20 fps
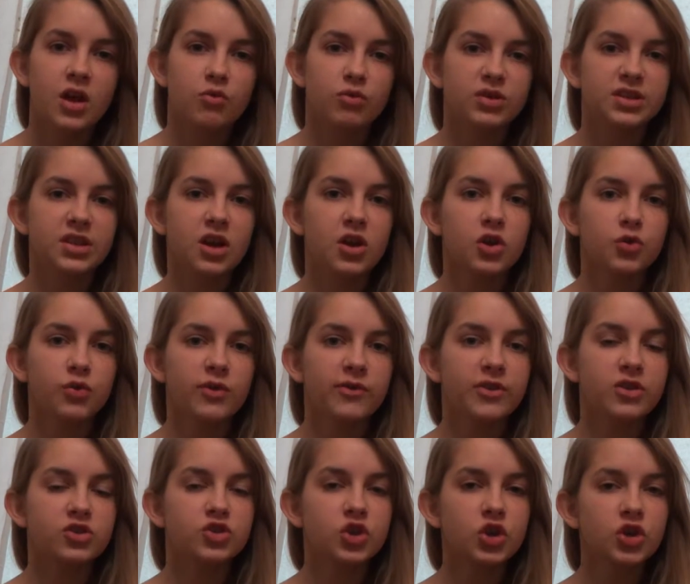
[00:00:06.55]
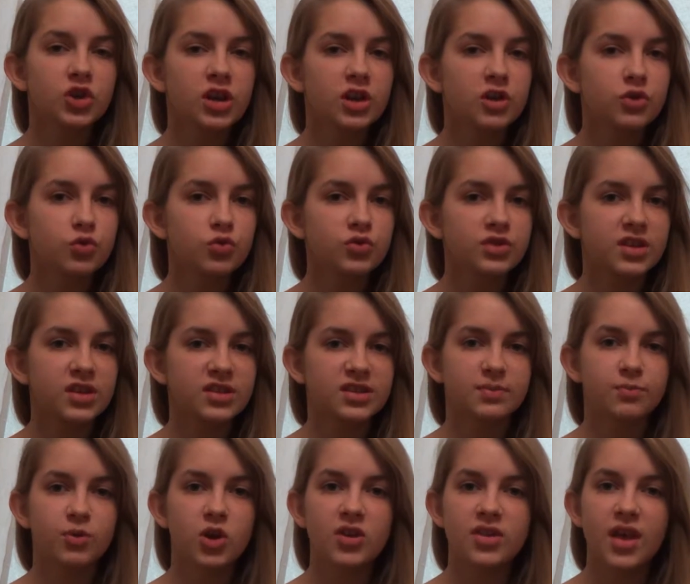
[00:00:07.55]
We start with the shocking news that
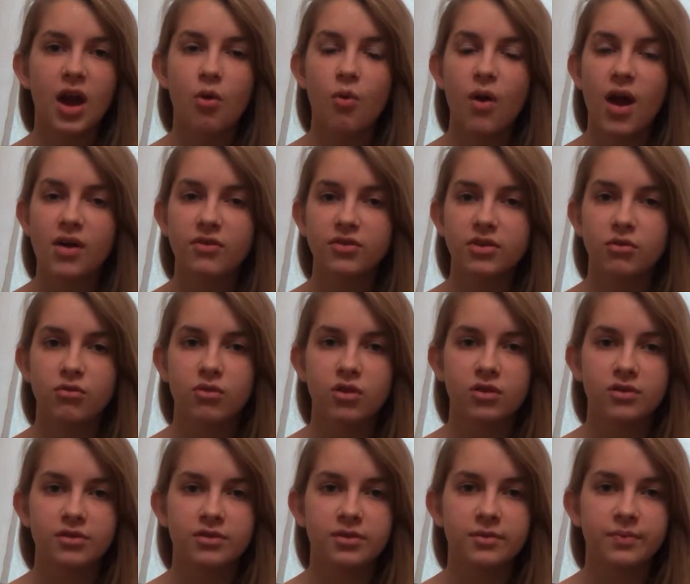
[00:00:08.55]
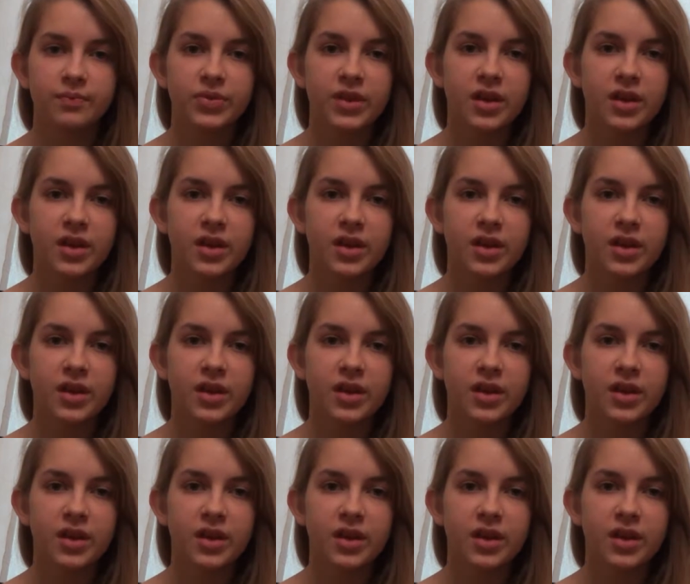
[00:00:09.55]
spread around the world.